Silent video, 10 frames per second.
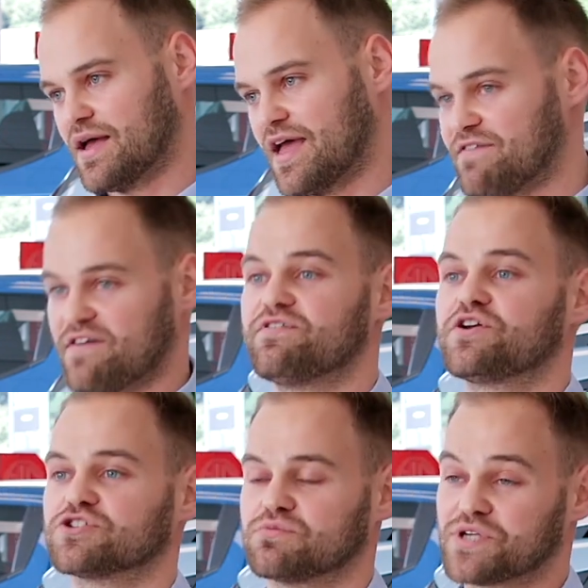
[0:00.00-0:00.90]
if every
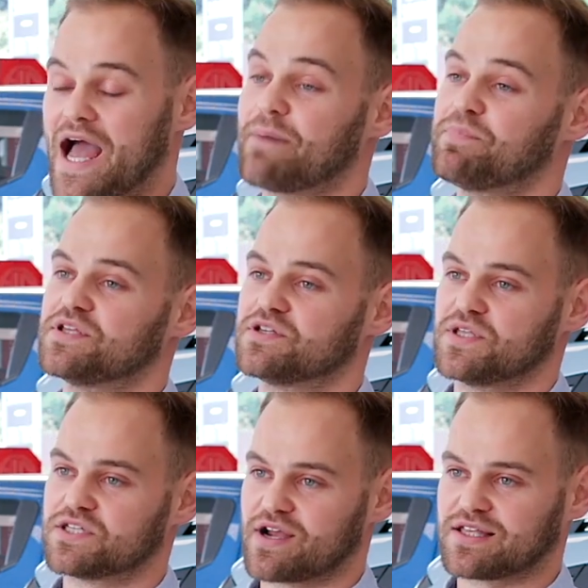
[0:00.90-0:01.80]
customer was happy to
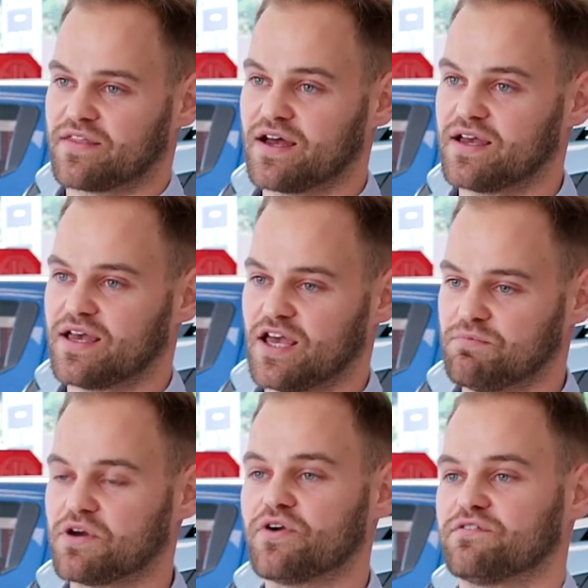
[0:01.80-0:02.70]
interact like that,
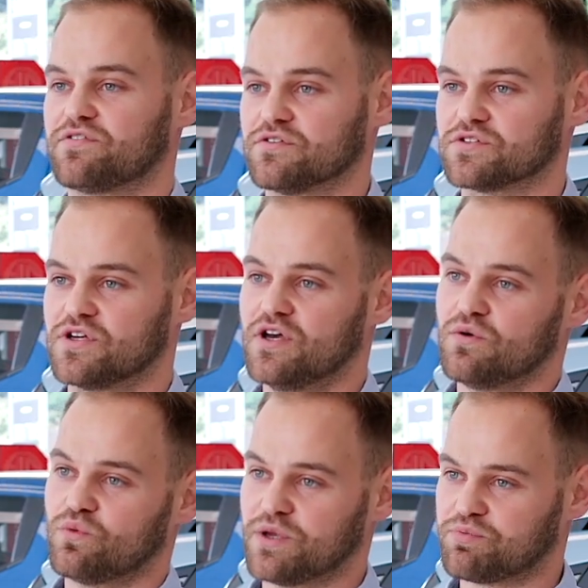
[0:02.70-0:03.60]
it'd be great for us.
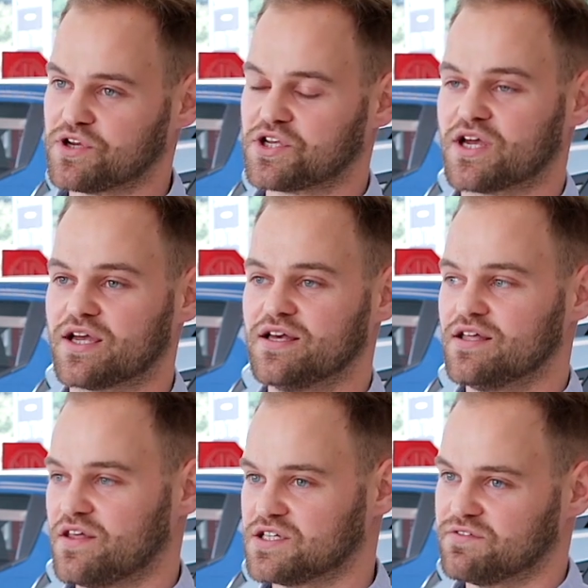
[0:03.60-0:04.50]
We appreciate
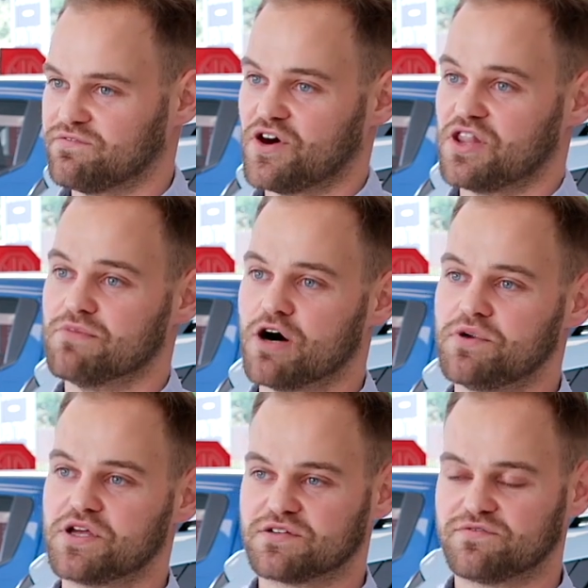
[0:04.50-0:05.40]
that at the
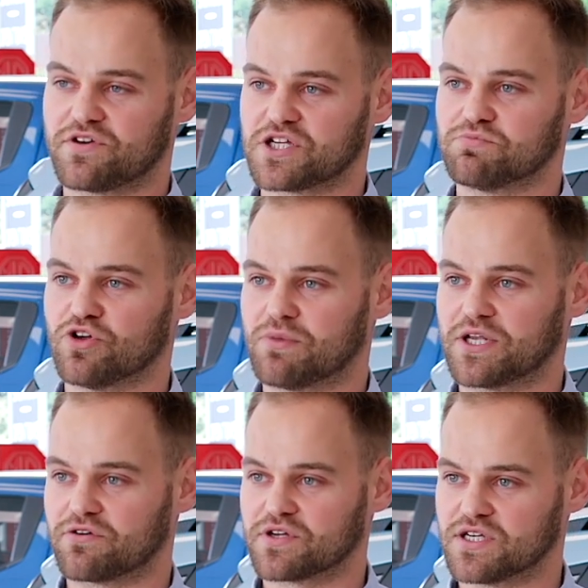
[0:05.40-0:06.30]
moment it's a very small
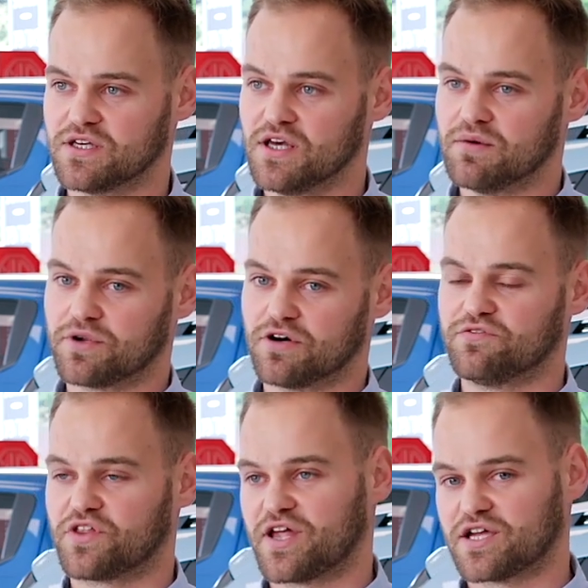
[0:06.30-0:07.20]
minority, but
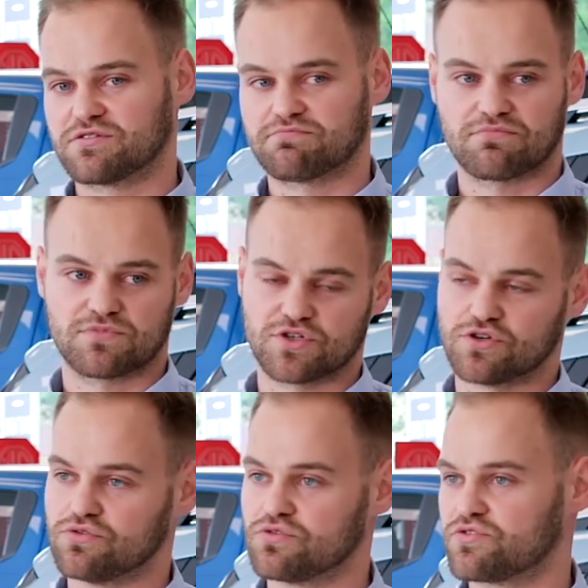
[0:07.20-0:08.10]
over the next
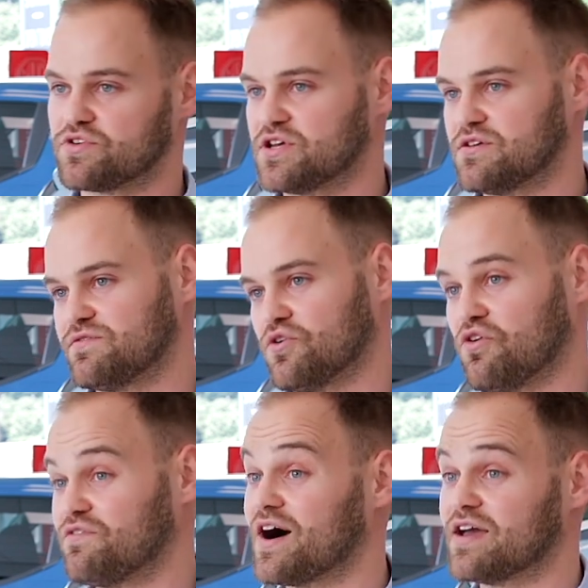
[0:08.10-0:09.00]
2, 3,
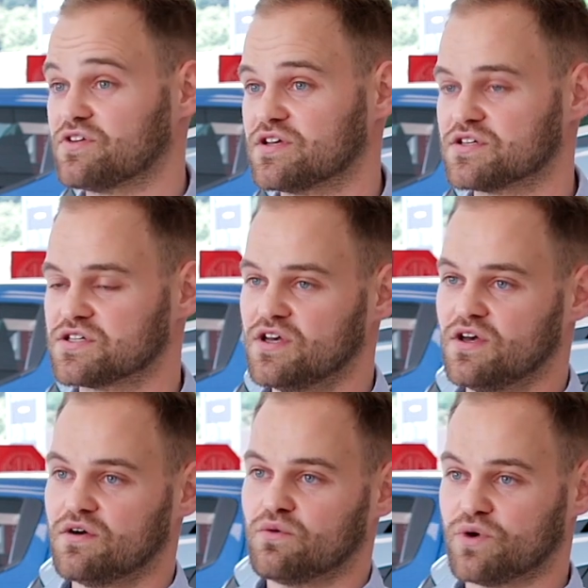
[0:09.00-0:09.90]
4, 5 years,
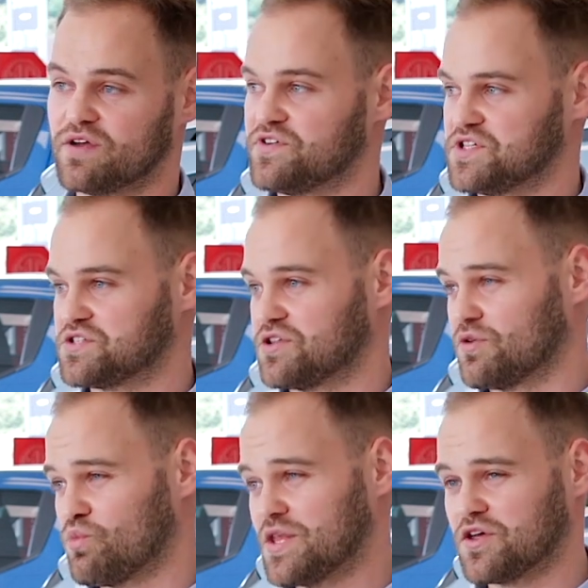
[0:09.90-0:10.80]
we envisage that
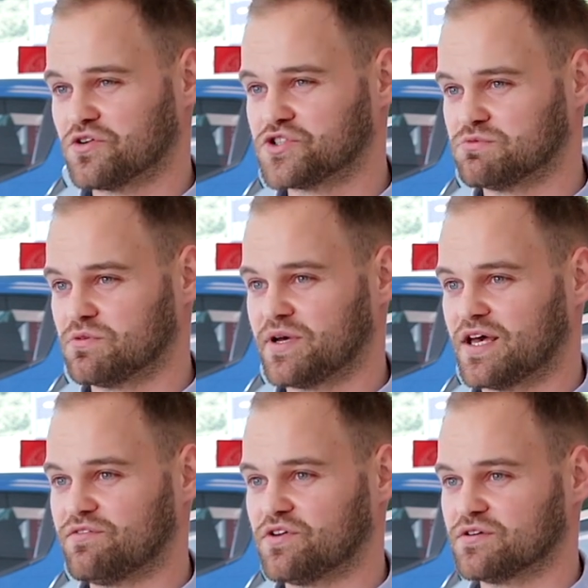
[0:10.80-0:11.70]
the way the consumer
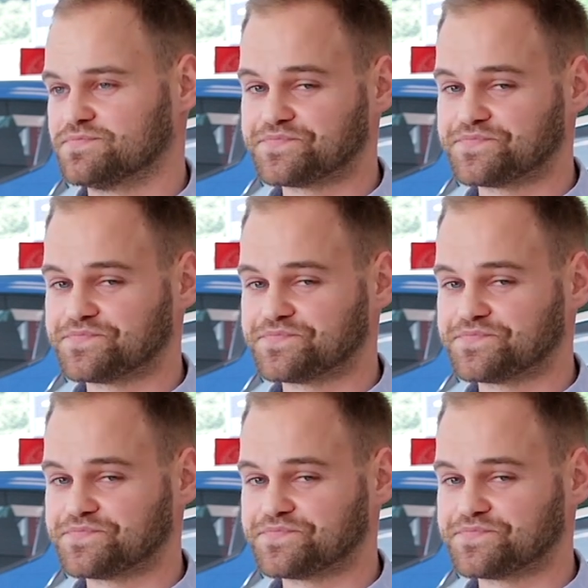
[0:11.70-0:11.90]
behaviour